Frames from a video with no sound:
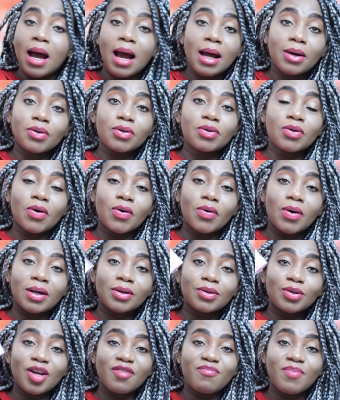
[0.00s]
I don't know
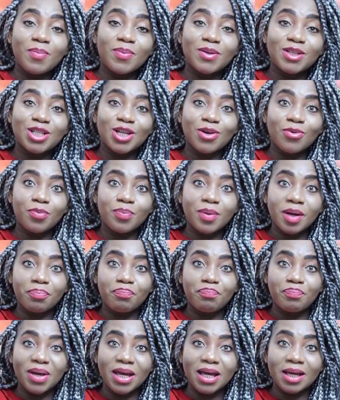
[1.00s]
if baby G will be
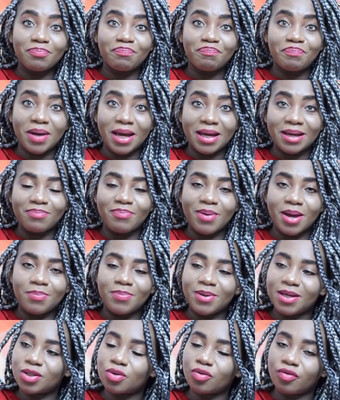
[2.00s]
a big
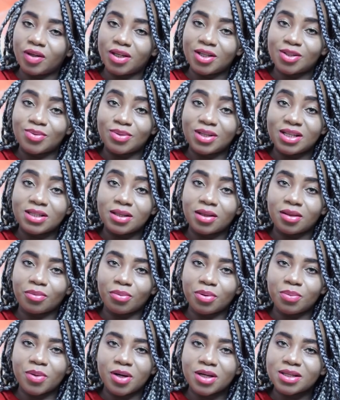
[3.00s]
baby to fit into this in
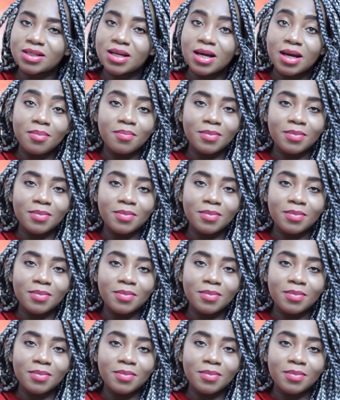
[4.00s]
3 months,